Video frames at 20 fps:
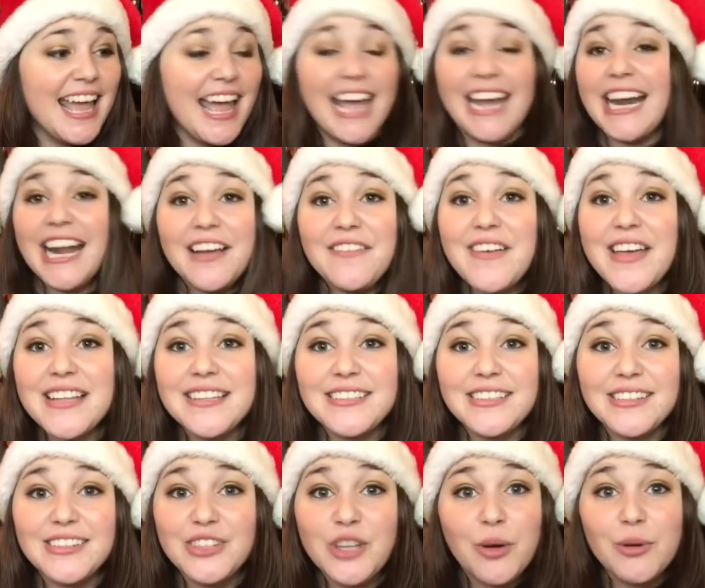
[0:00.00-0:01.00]
and I've
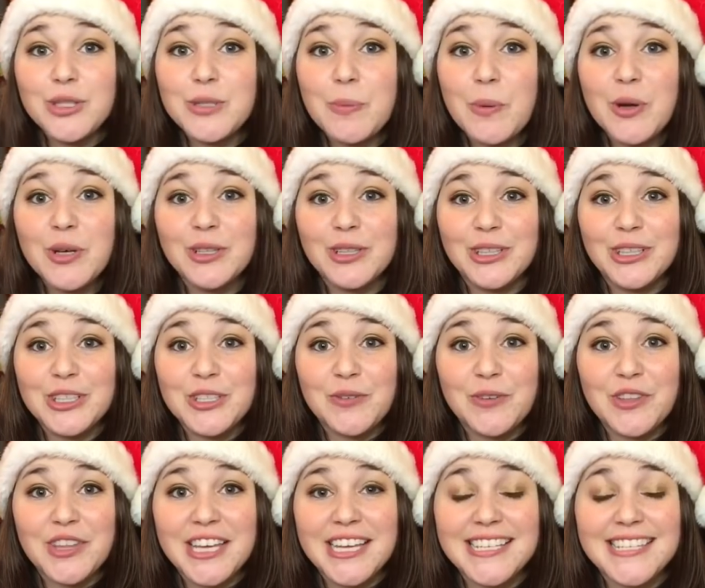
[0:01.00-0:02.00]
had no spoilers
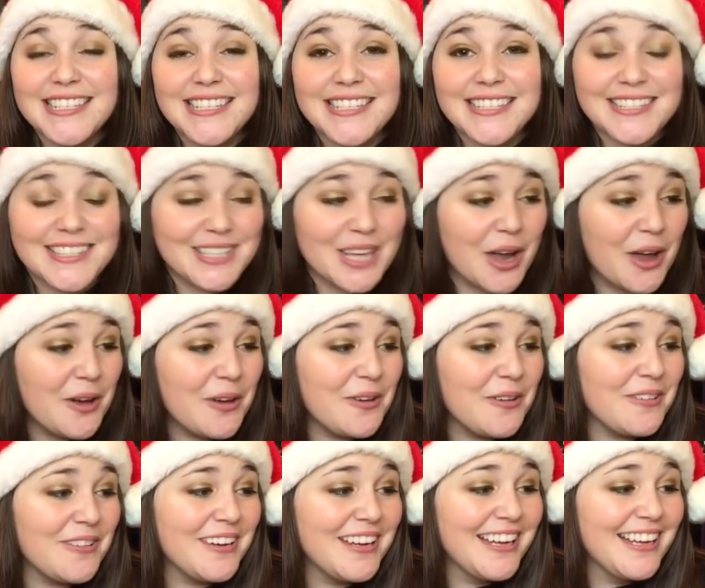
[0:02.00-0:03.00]
for this,
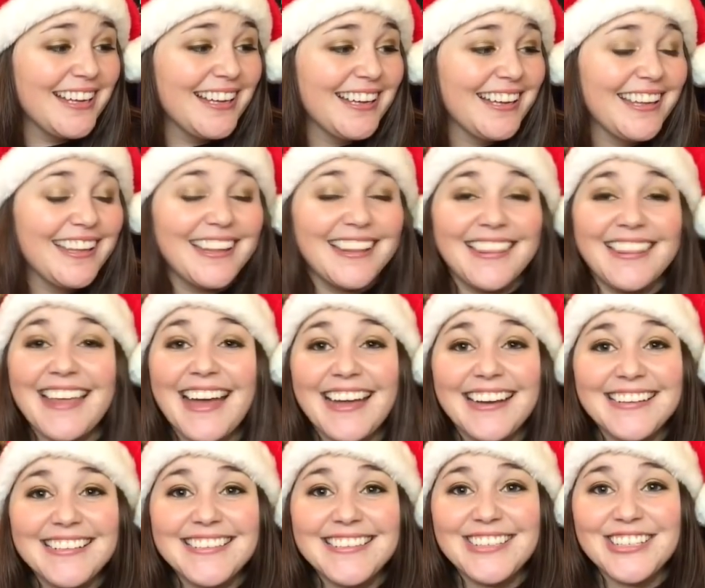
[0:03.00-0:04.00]
so that
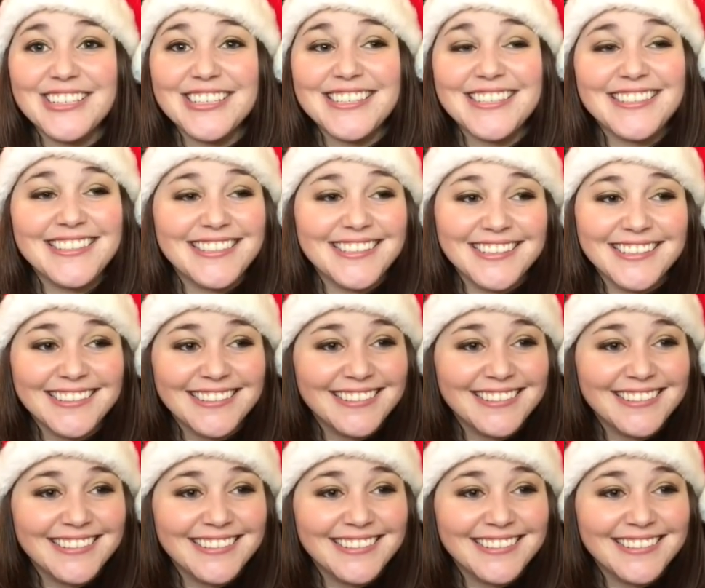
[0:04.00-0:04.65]
is just,